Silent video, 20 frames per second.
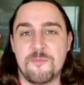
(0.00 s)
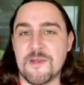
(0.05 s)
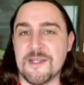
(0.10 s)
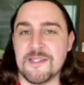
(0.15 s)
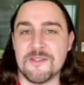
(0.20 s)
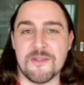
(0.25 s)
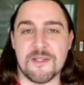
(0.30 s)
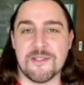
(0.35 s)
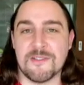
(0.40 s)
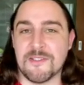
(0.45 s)
been
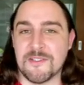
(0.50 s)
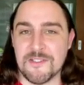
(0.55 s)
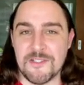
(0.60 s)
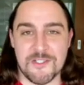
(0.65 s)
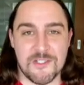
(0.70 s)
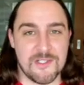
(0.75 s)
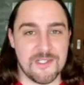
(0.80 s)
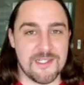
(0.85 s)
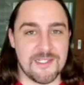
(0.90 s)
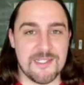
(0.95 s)
doing a lot of
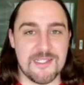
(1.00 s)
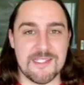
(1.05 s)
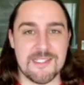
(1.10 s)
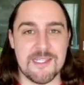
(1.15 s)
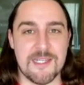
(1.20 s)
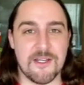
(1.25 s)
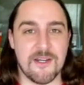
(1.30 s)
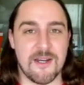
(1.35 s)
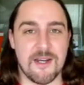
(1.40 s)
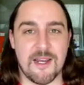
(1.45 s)
journaling this
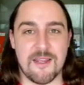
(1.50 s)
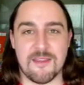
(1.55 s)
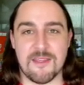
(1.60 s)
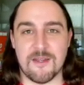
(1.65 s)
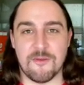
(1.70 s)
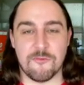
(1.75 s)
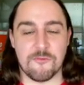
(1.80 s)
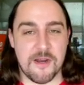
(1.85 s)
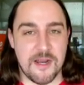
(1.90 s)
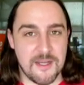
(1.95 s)
year, and I
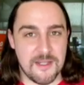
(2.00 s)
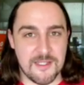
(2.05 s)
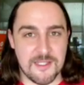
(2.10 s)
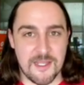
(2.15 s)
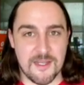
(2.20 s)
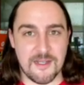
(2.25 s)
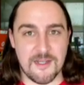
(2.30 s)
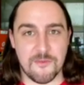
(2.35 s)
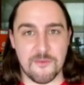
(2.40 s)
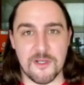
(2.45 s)
think right at
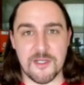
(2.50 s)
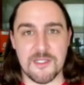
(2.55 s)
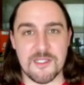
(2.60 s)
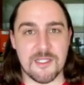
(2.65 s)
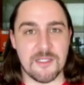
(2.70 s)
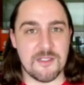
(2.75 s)
the end I wanted to